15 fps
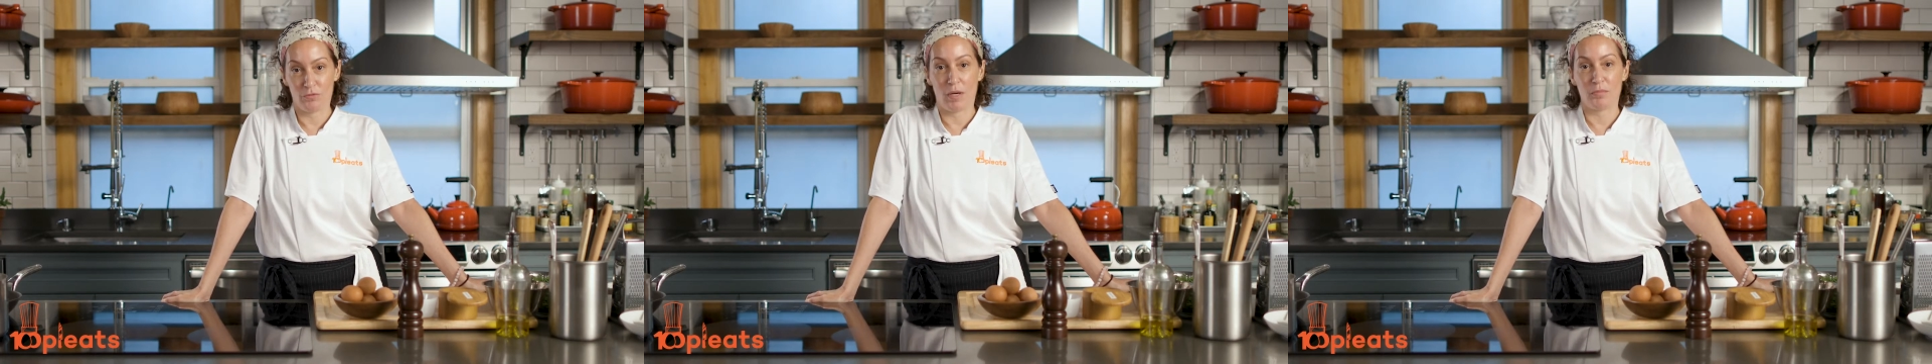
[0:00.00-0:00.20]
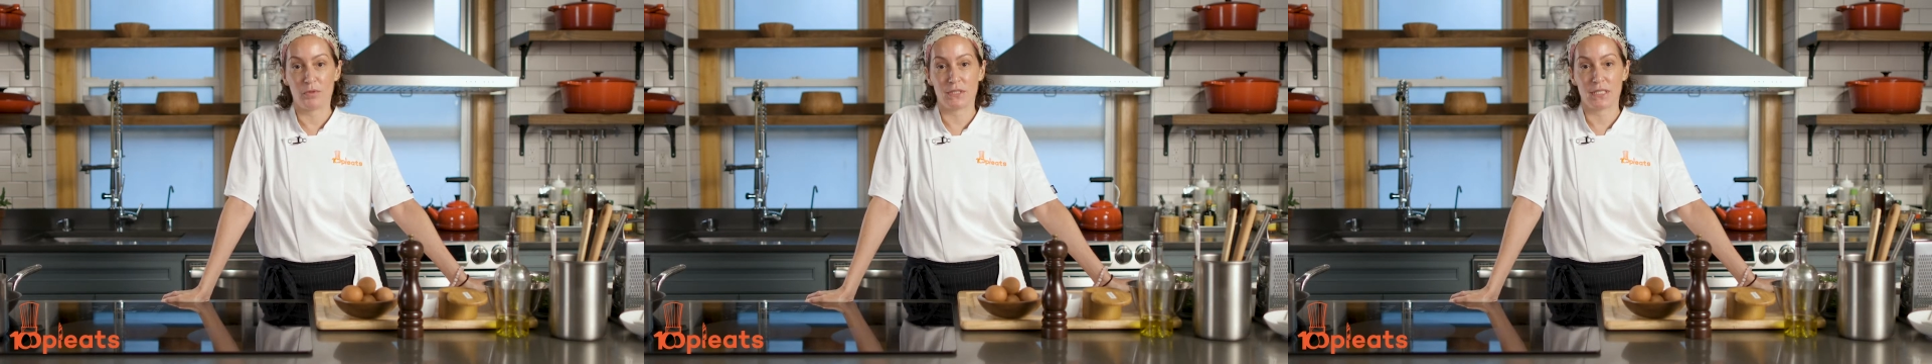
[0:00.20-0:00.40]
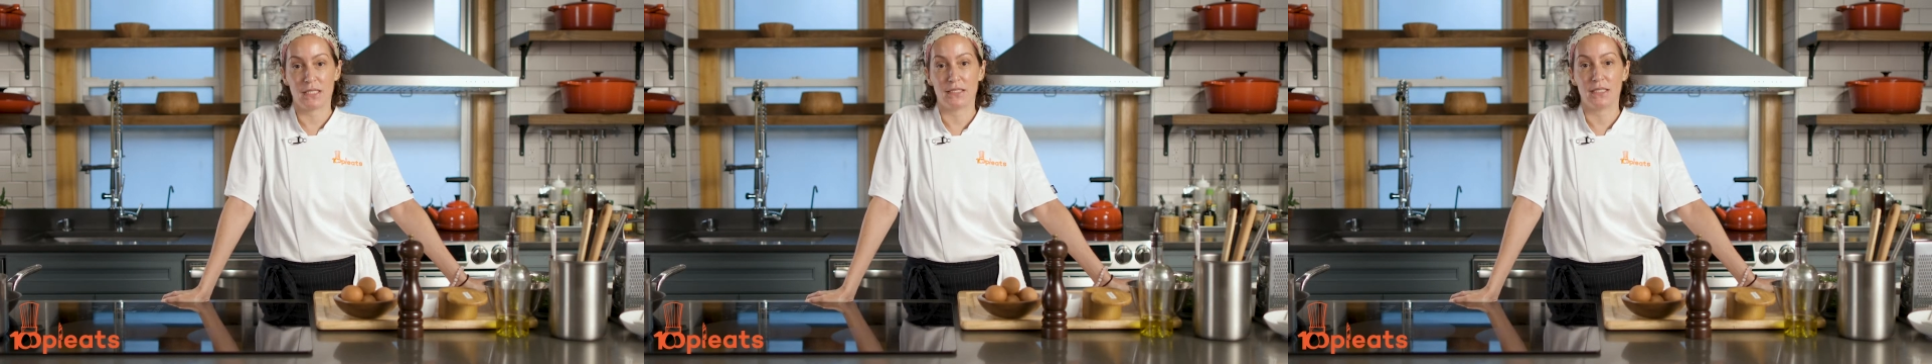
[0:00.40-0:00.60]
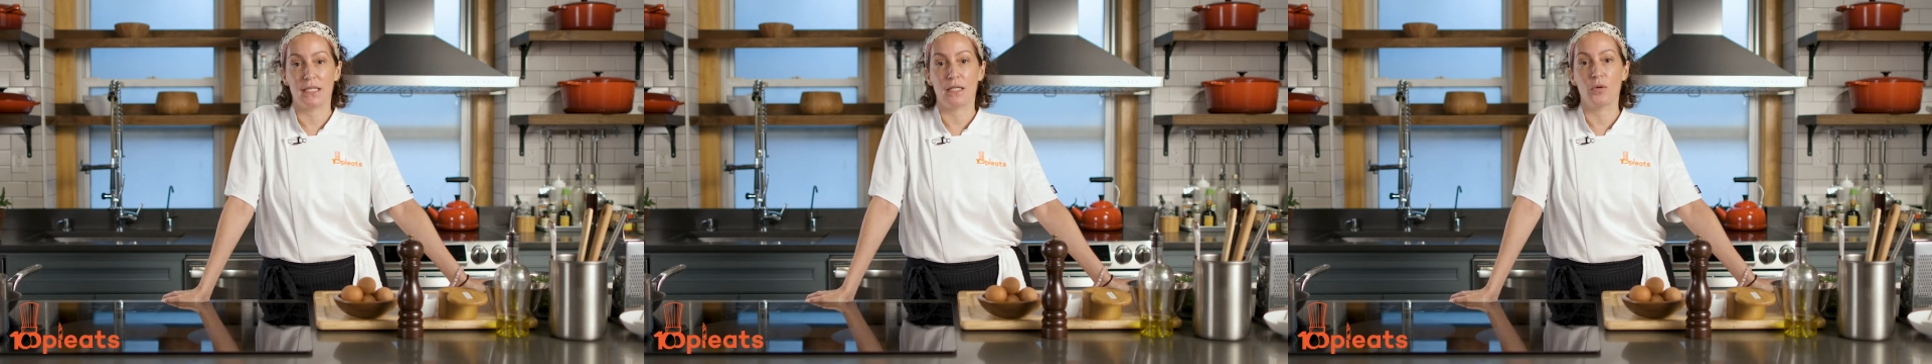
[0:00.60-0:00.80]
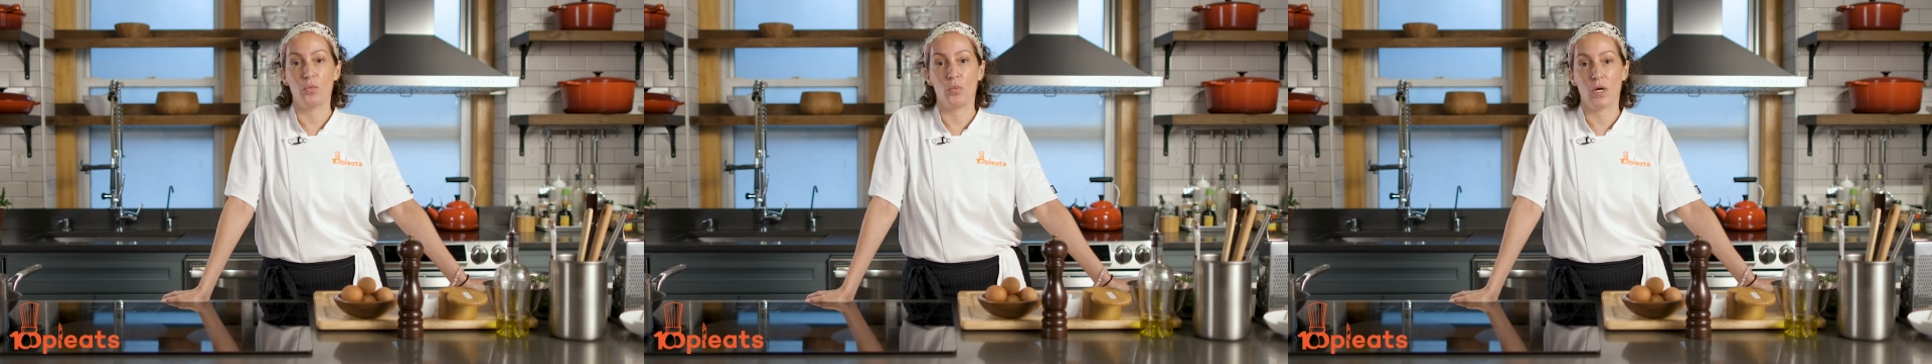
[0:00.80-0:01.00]

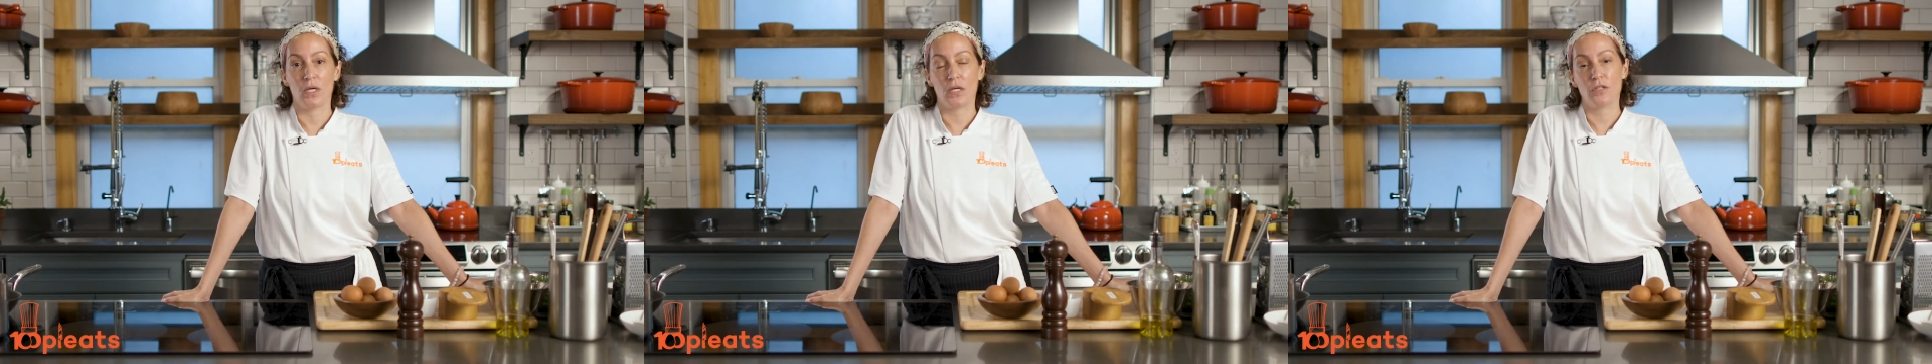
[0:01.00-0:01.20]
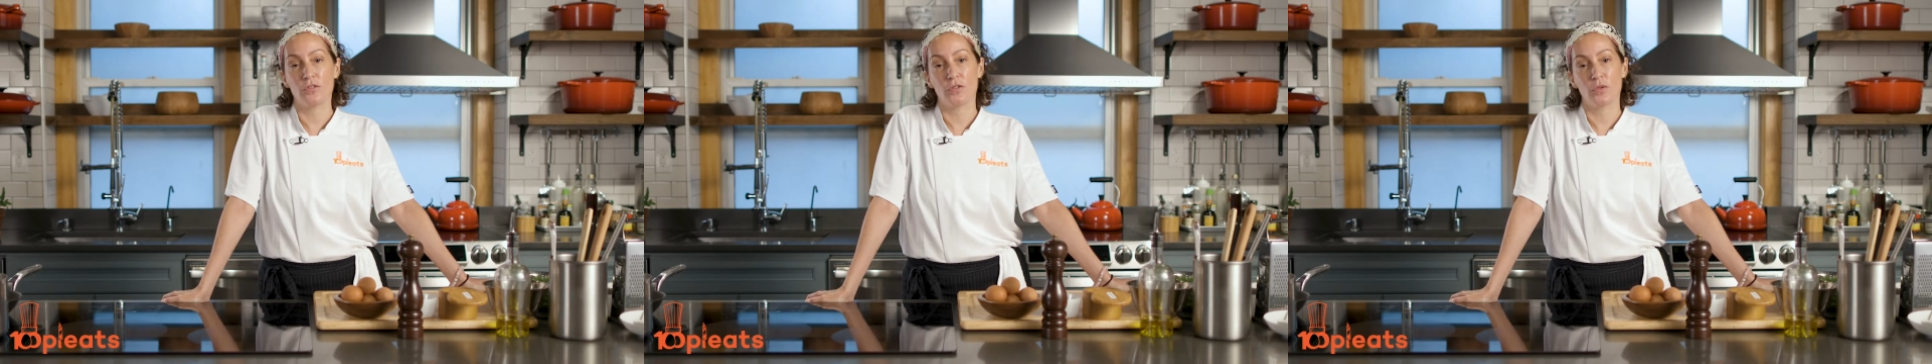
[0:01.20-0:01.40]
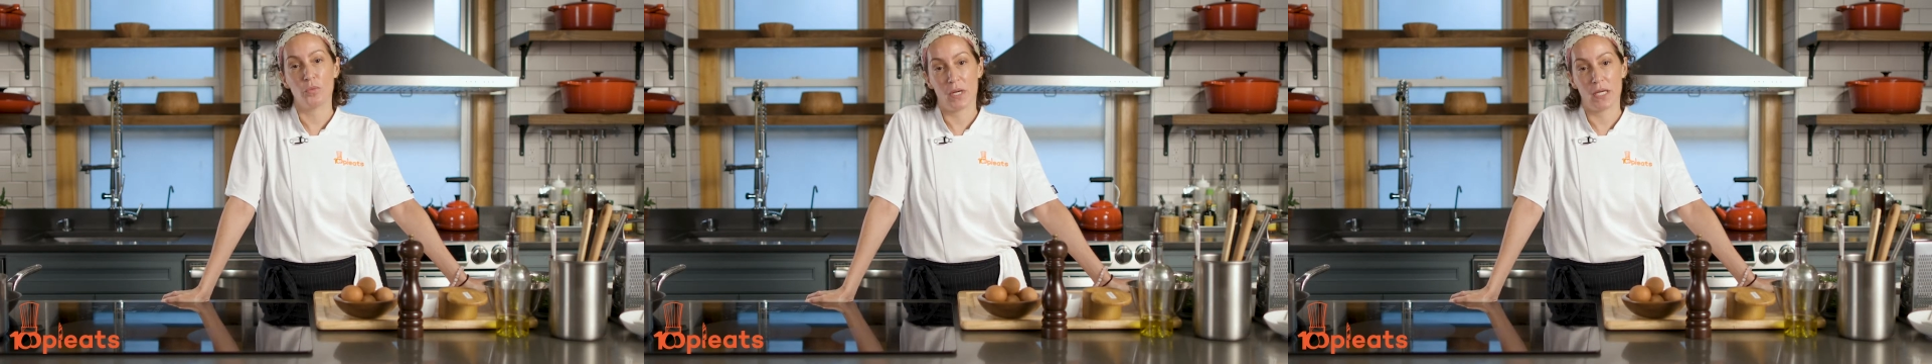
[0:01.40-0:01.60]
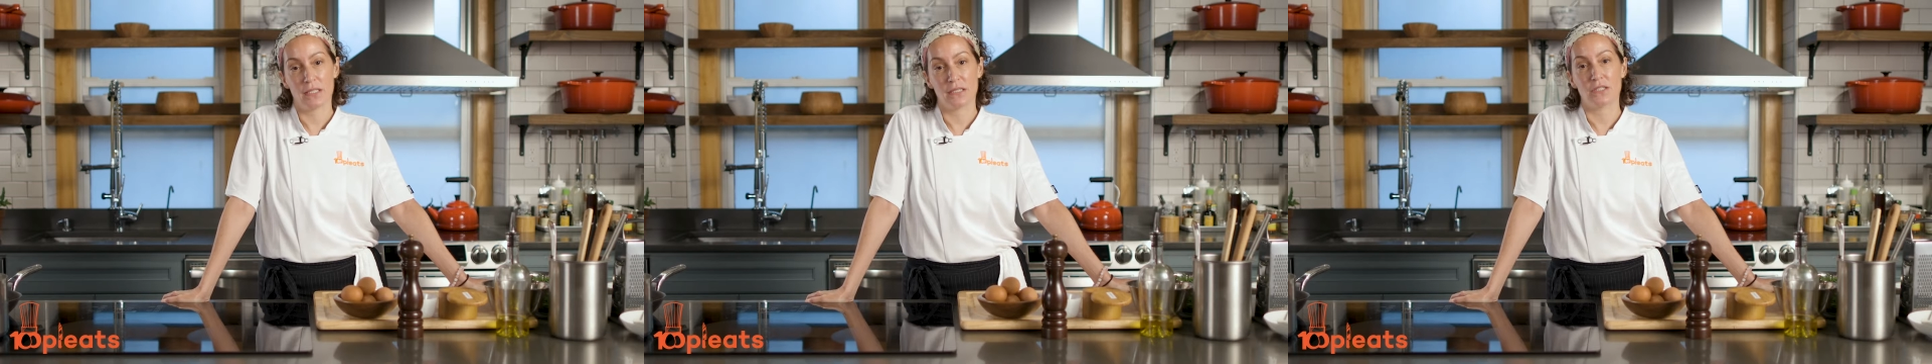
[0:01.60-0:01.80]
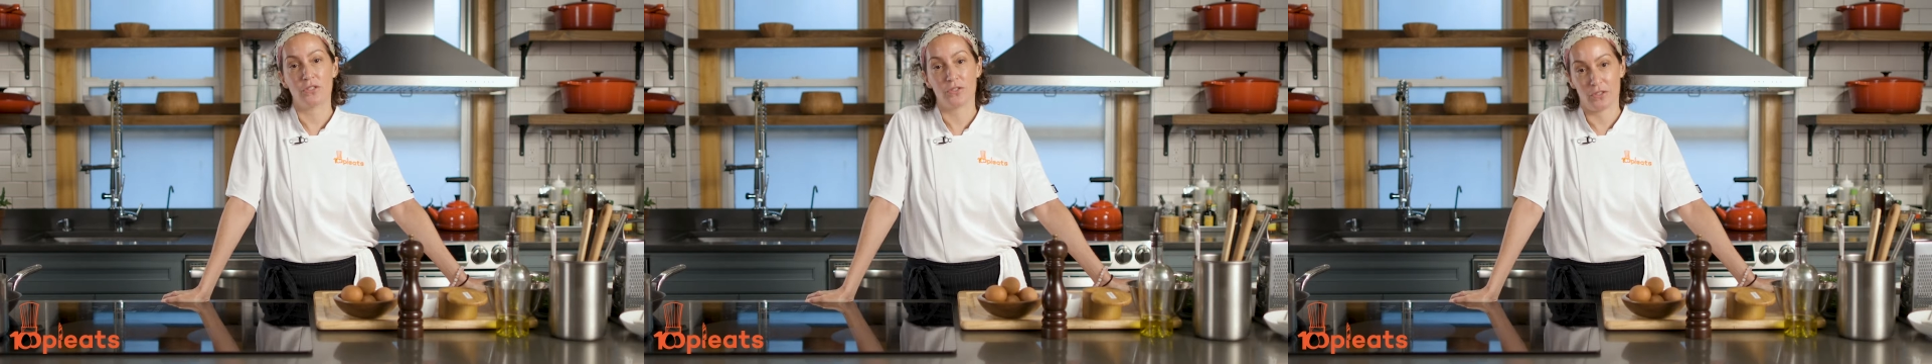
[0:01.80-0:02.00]
representing 100
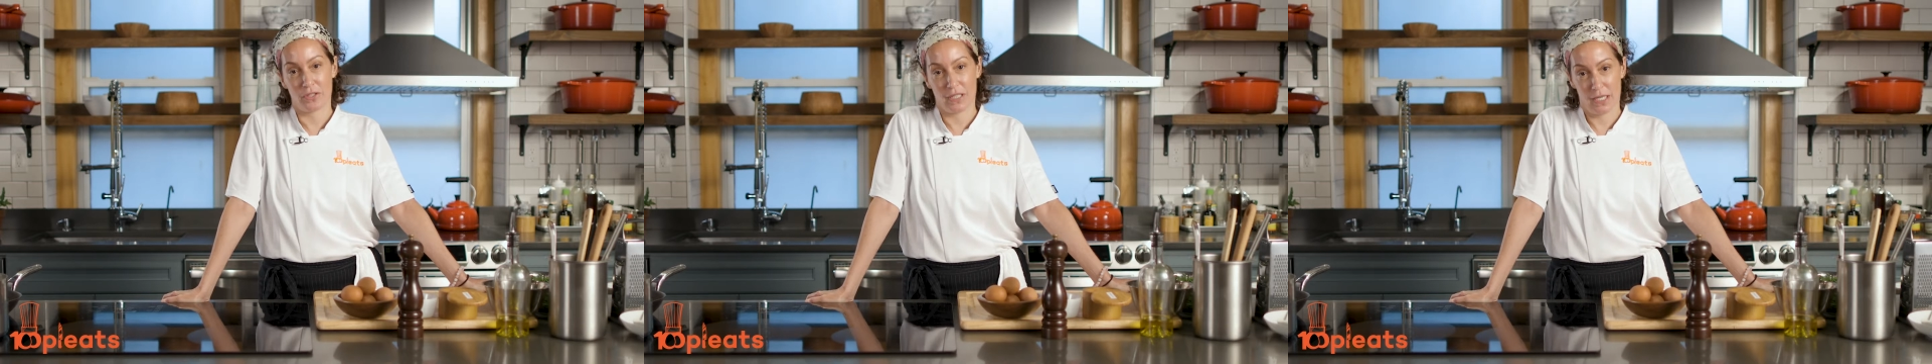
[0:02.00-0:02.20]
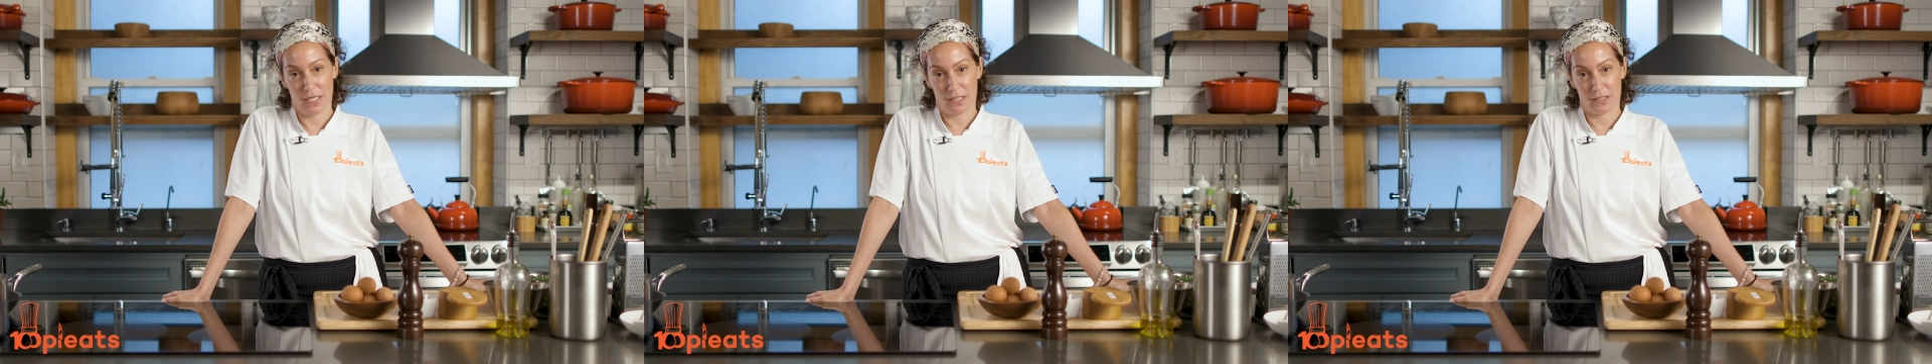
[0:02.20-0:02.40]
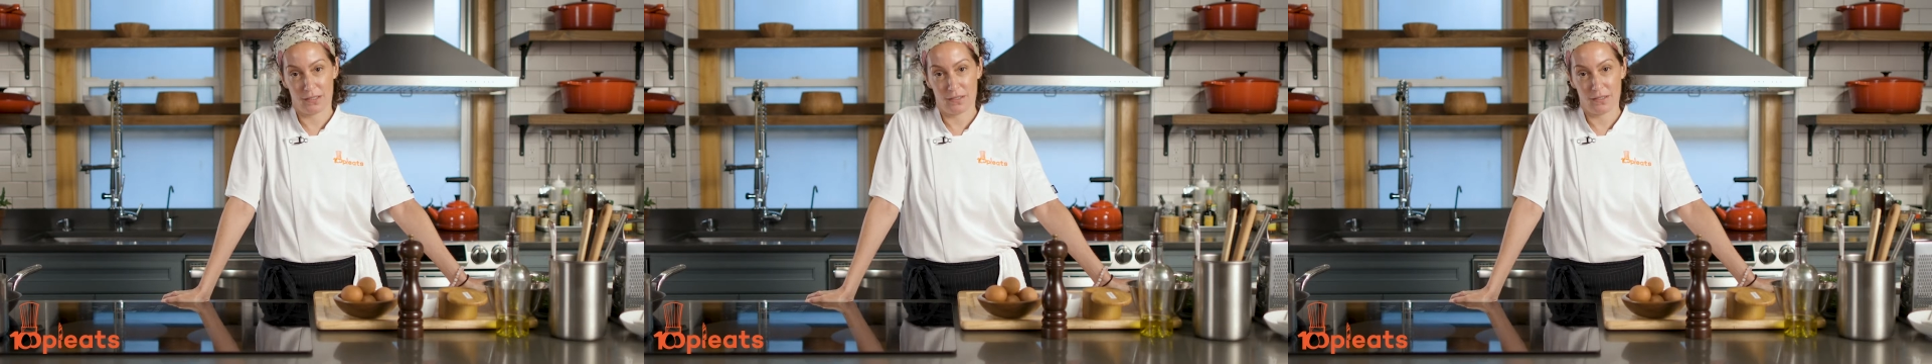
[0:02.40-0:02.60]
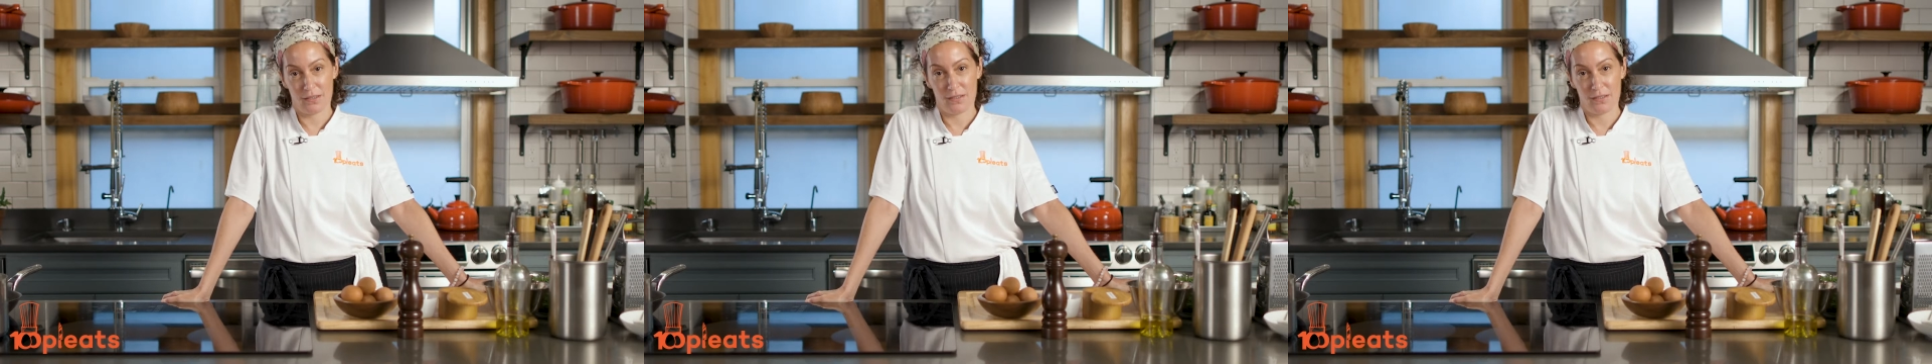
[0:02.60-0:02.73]
ways to cook an egg.